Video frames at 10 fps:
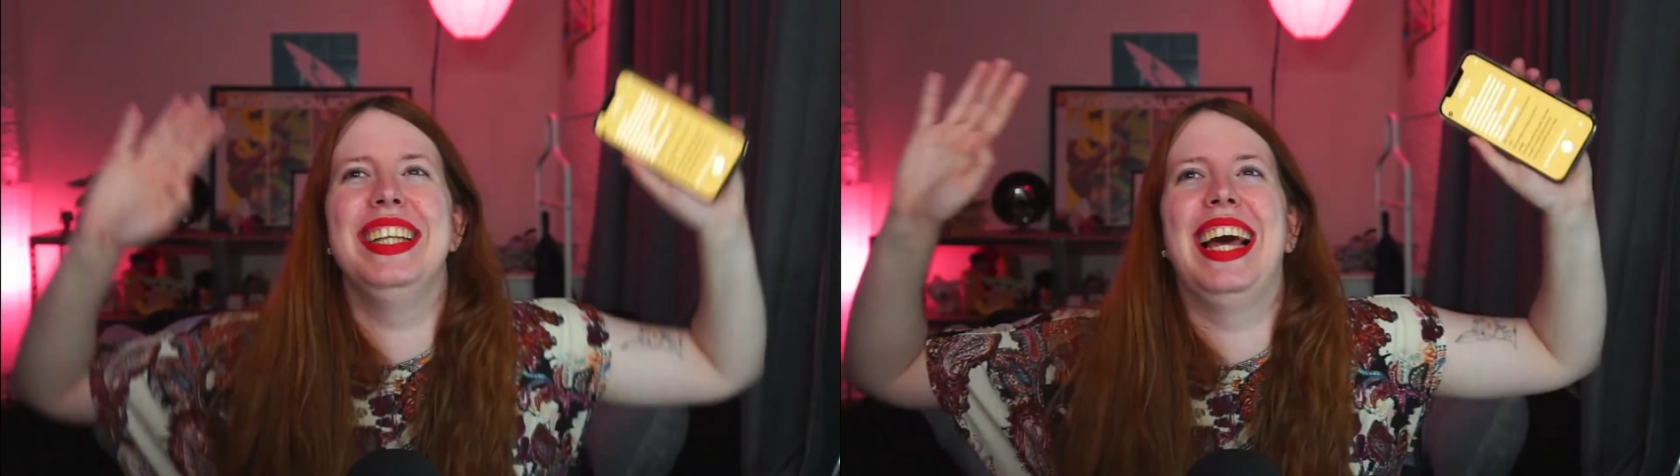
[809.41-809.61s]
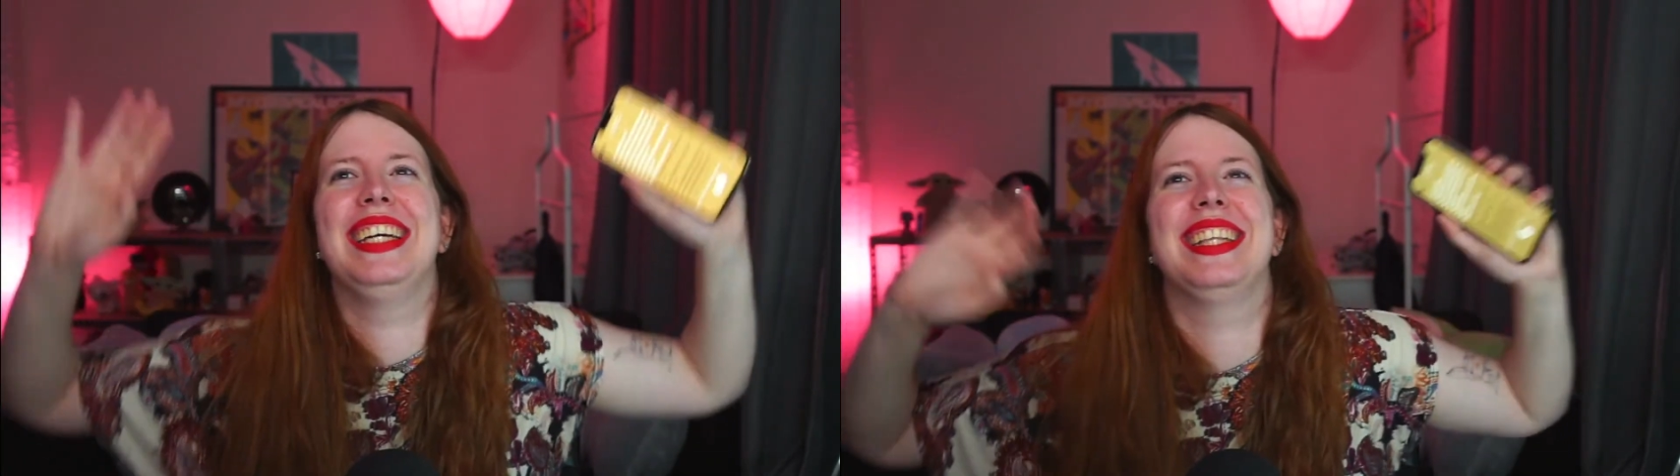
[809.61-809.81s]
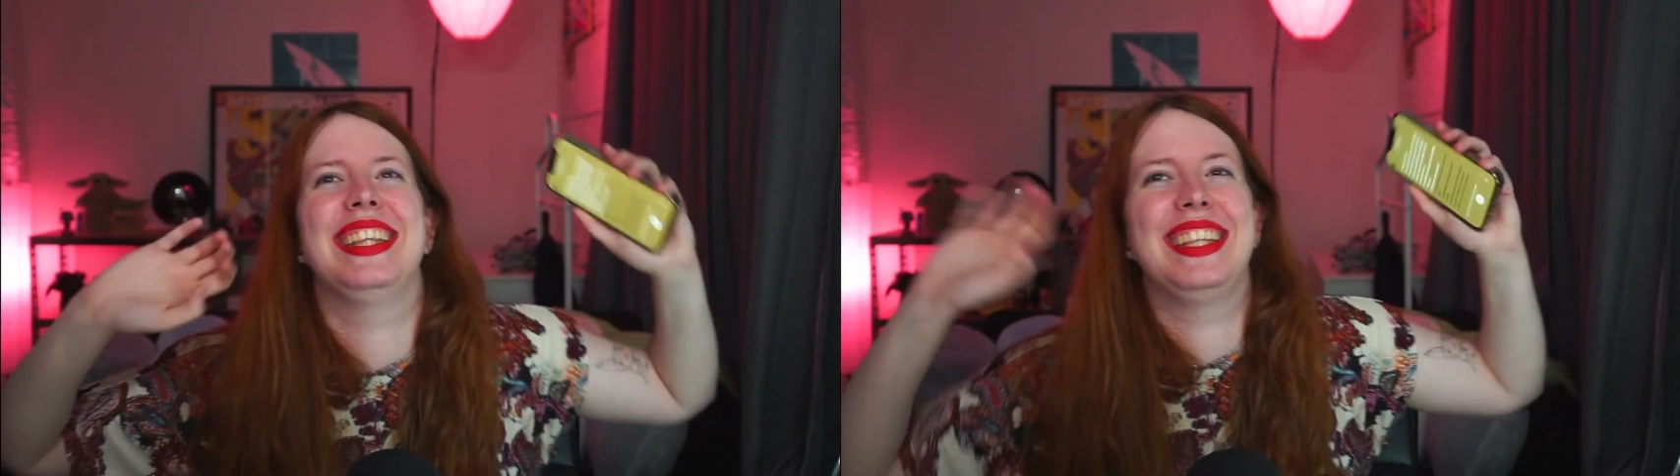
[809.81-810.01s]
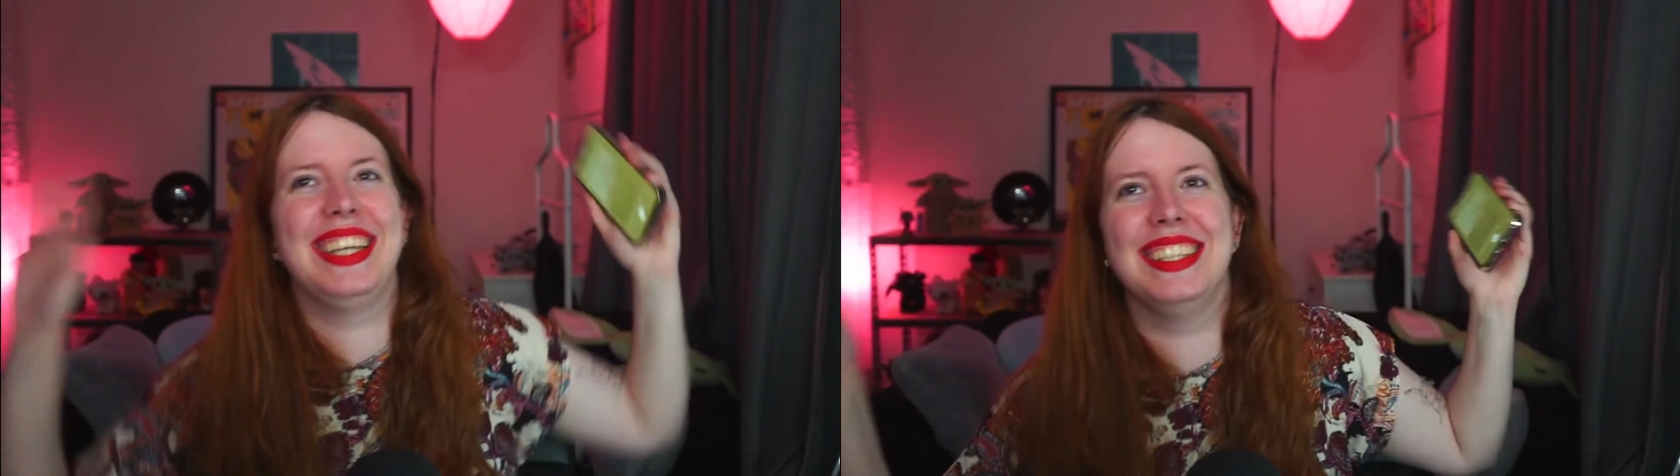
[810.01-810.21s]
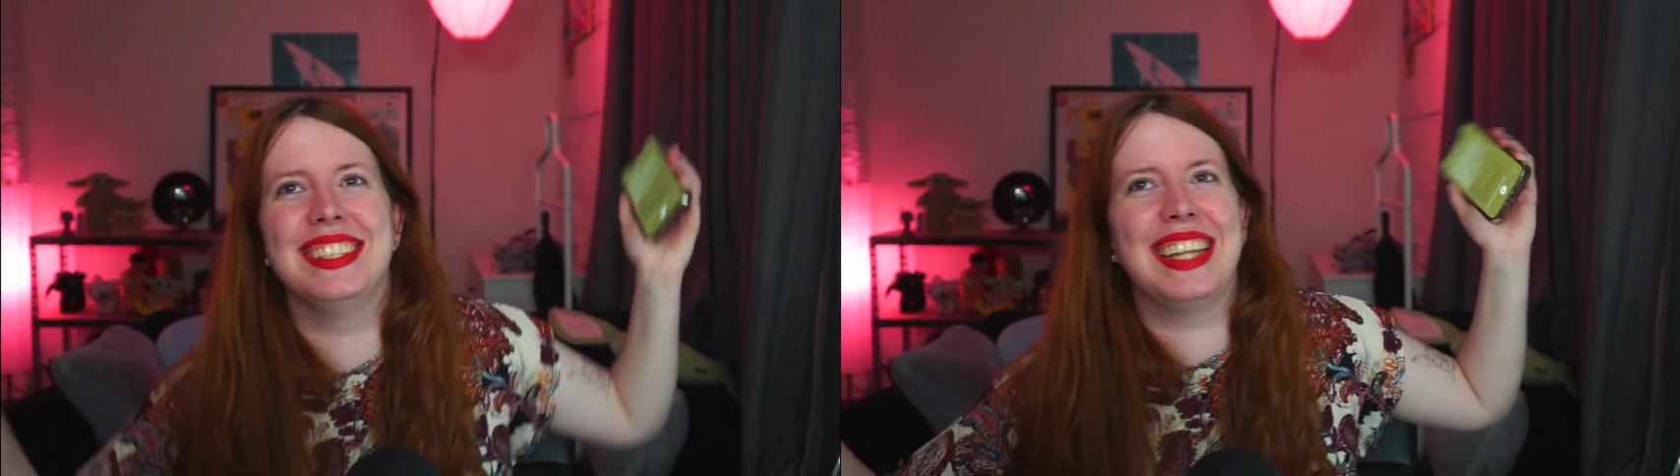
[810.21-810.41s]
like
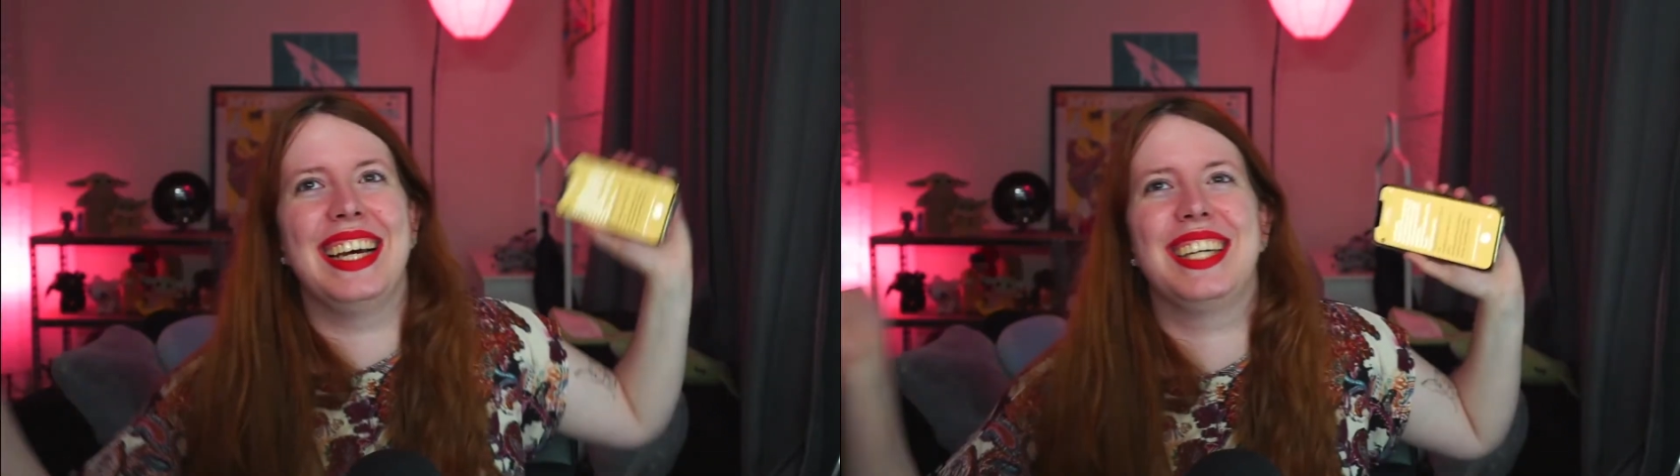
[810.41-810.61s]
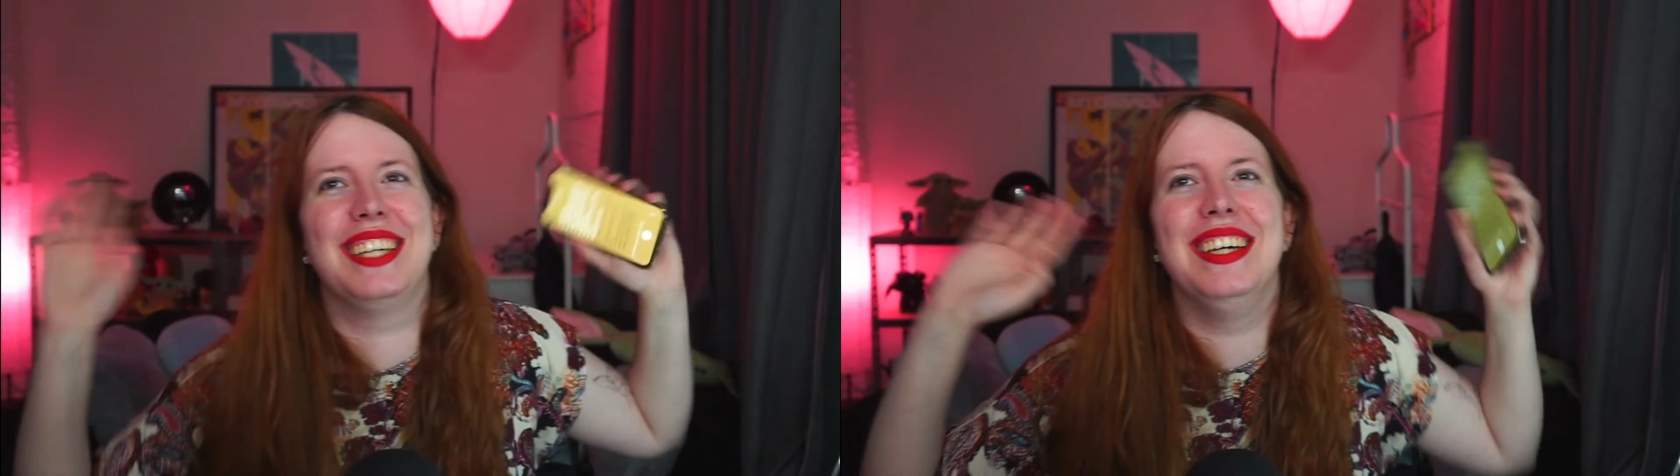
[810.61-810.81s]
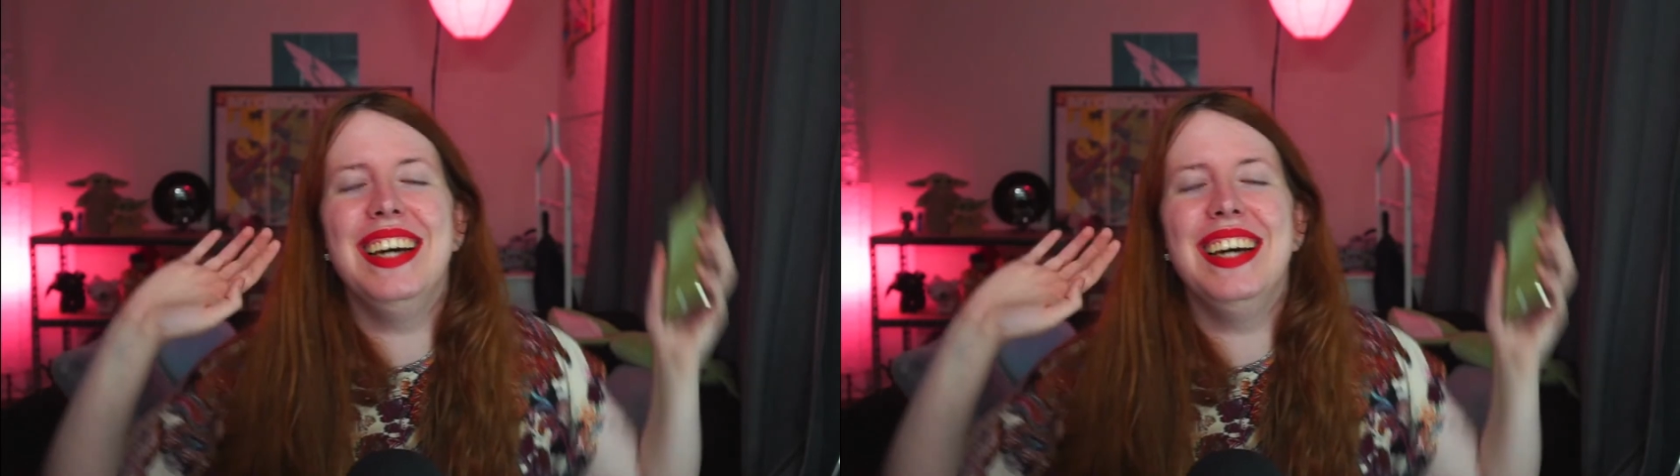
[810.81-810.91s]
this, like